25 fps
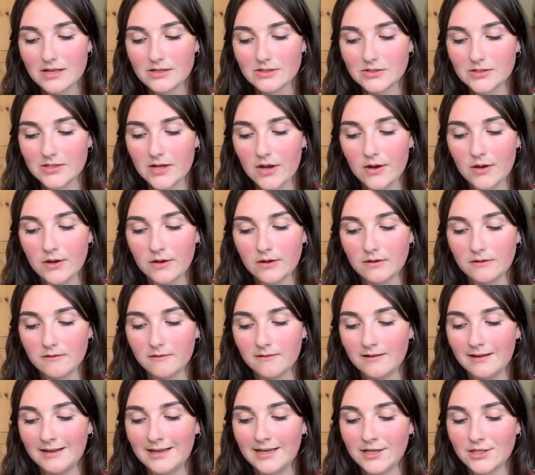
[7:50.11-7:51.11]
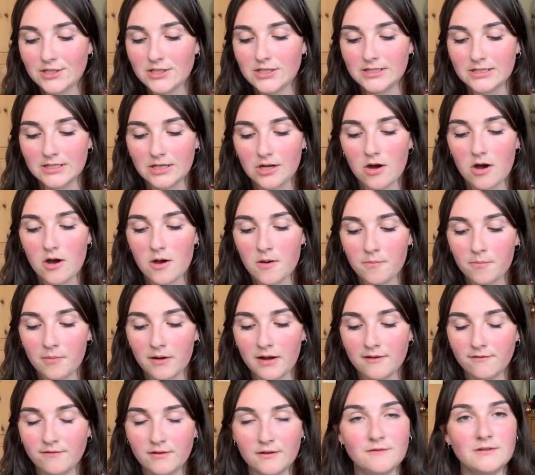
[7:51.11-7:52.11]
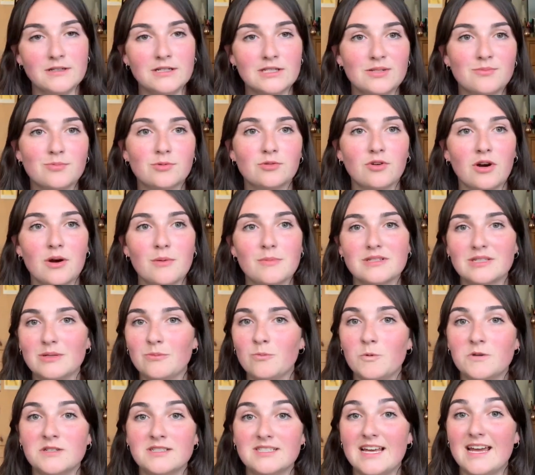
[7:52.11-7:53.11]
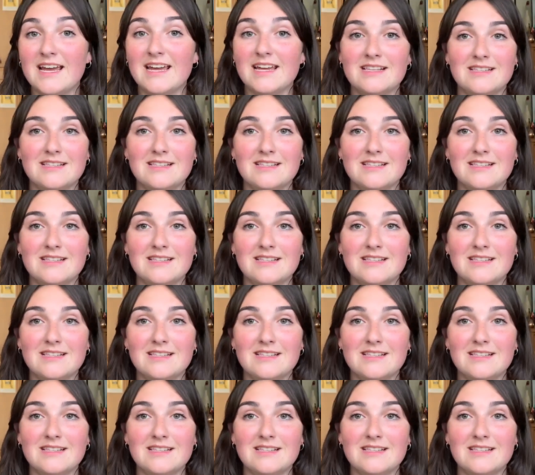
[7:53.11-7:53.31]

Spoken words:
So literally to go up by 50 subscribers in one day